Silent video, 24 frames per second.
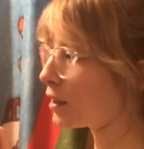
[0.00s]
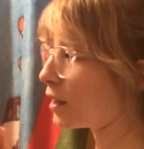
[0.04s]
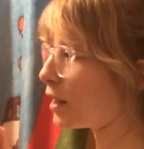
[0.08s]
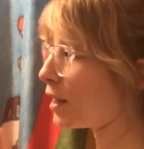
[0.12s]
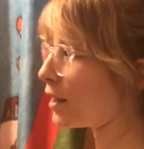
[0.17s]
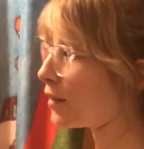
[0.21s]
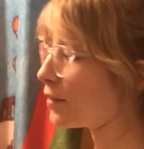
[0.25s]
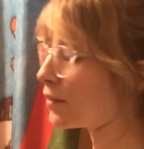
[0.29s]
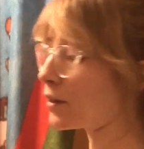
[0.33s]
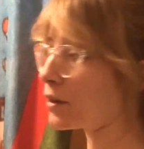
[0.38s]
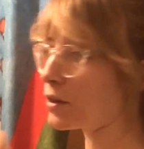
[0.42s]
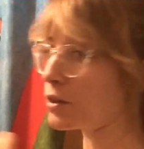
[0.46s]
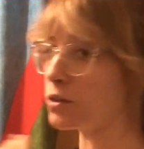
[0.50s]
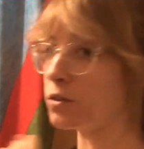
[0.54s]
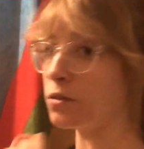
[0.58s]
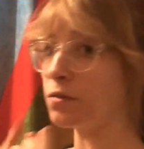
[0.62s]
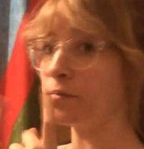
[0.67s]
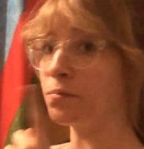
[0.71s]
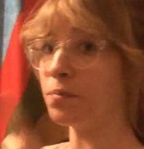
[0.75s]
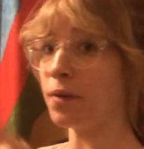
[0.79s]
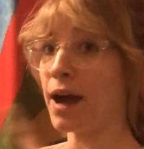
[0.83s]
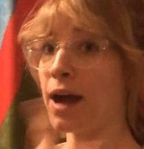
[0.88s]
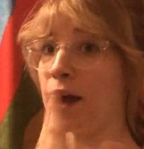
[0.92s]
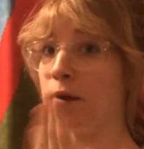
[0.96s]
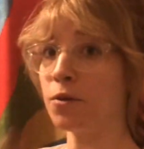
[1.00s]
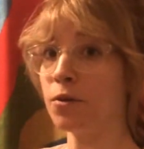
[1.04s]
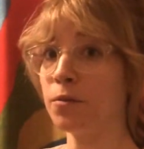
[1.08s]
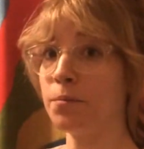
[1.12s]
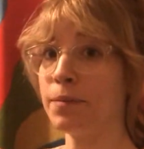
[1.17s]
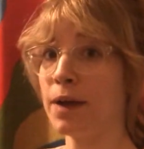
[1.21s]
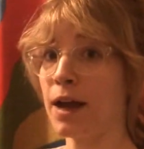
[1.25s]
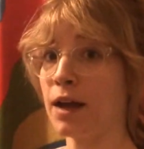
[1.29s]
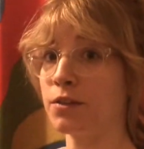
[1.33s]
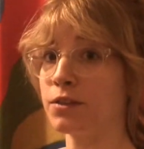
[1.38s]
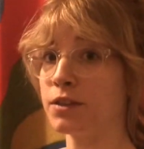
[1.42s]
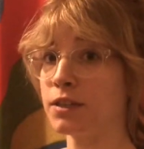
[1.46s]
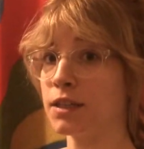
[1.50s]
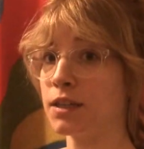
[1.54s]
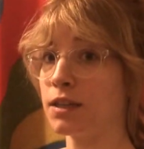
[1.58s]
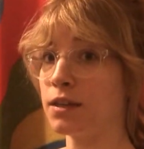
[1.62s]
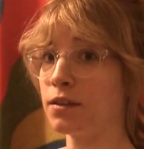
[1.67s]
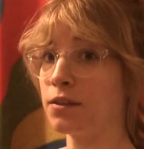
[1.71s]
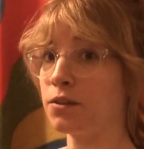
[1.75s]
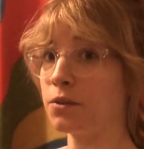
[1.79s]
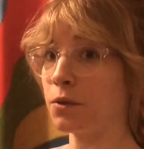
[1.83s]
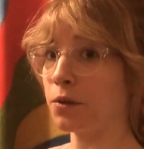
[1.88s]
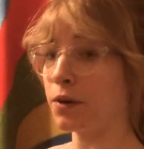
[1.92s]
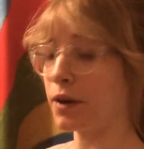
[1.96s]
in their spiral bouncy
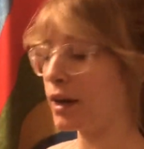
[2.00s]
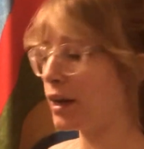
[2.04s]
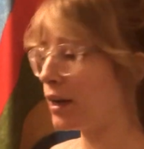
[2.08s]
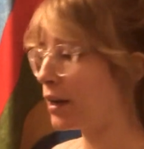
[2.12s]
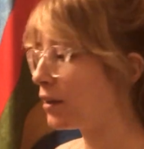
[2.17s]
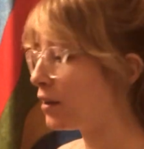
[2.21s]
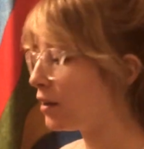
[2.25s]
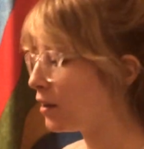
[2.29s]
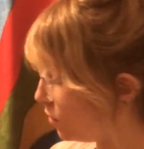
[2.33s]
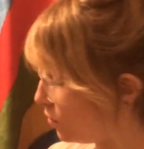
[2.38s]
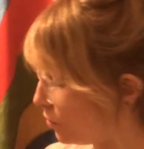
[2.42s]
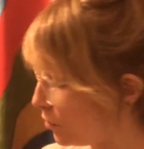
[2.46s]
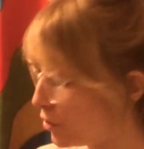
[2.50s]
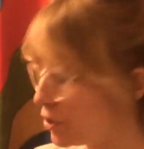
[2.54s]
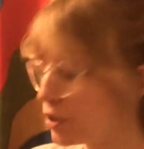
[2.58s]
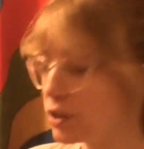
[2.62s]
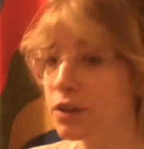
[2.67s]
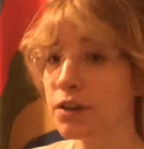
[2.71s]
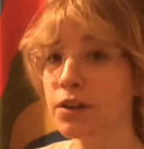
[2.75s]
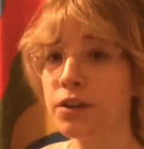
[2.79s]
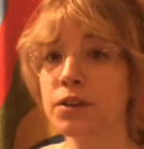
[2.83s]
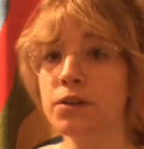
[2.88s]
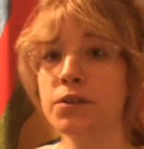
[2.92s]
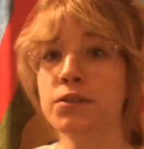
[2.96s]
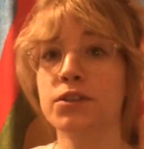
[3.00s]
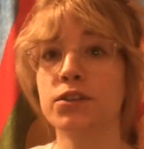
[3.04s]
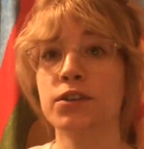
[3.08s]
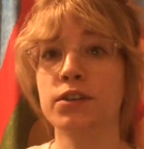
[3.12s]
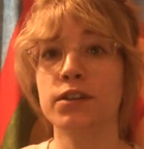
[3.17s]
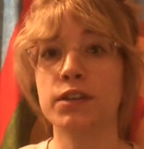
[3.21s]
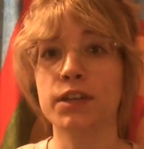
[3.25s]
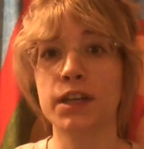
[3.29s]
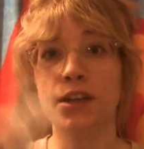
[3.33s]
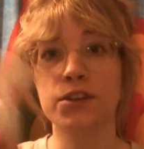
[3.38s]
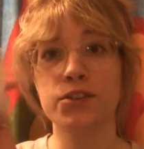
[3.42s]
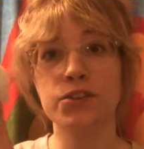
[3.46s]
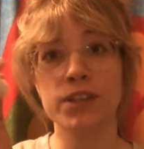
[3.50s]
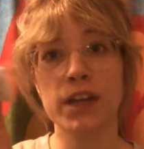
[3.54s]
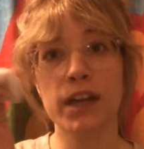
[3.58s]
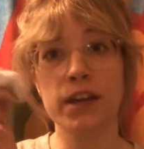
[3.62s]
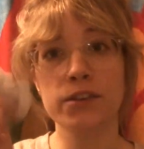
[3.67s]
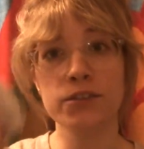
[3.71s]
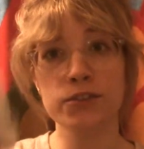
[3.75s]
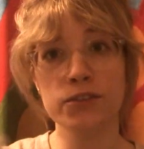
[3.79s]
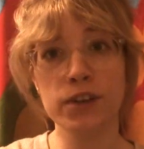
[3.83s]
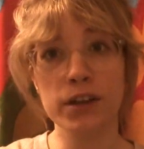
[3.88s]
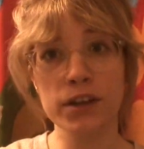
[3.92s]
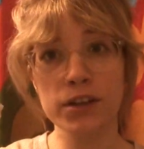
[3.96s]
glory. What you're gonna do is you're gonna take your
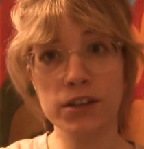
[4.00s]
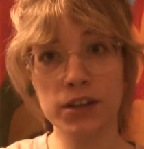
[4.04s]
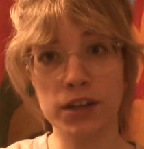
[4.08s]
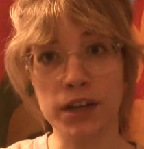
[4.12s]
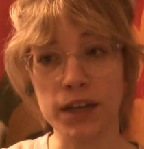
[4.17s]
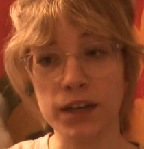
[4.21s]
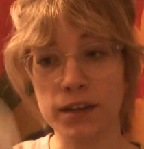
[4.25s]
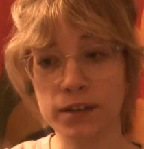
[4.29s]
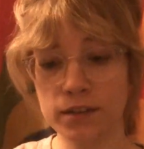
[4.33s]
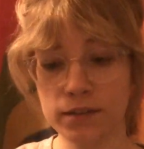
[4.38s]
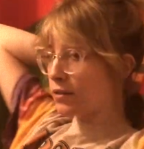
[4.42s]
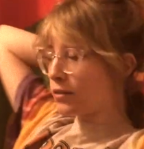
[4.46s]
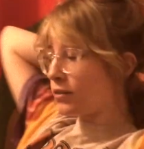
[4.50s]
second scrunchie,